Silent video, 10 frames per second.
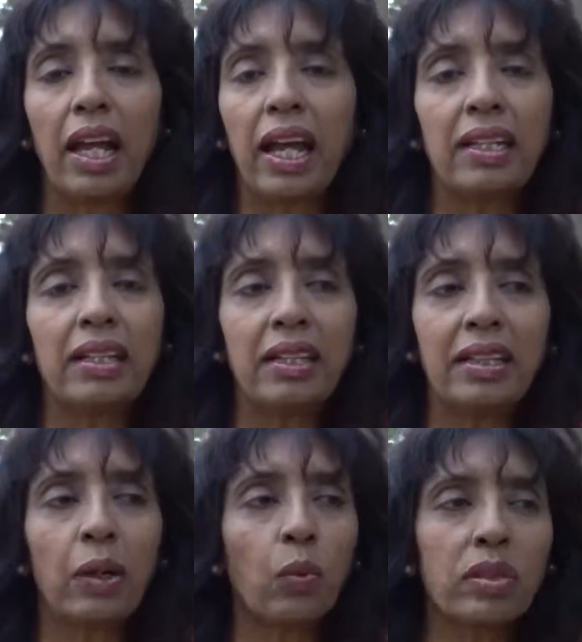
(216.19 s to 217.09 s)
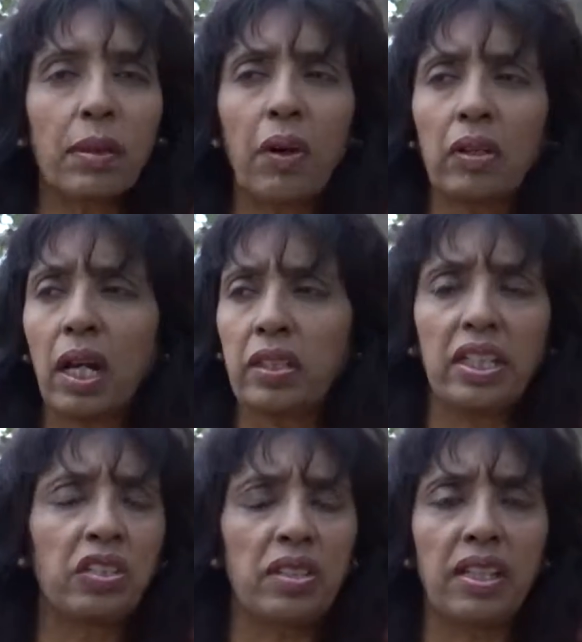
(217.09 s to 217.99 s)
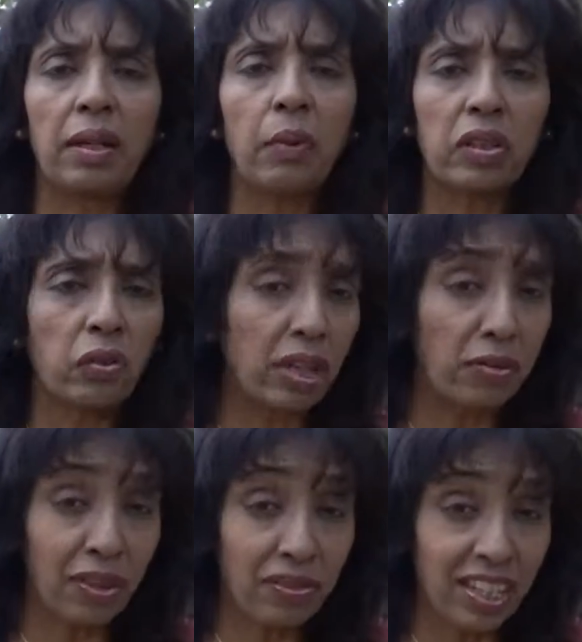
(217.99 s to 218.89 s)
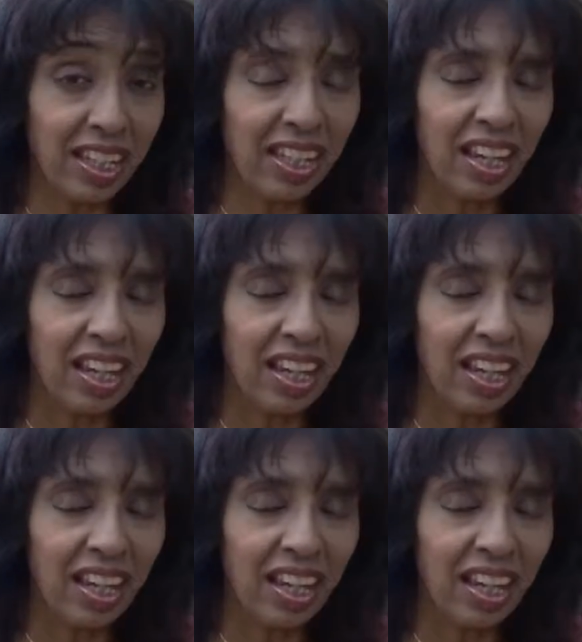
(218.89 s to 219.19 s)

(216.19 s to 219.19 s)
And that was about, I think she said about $350,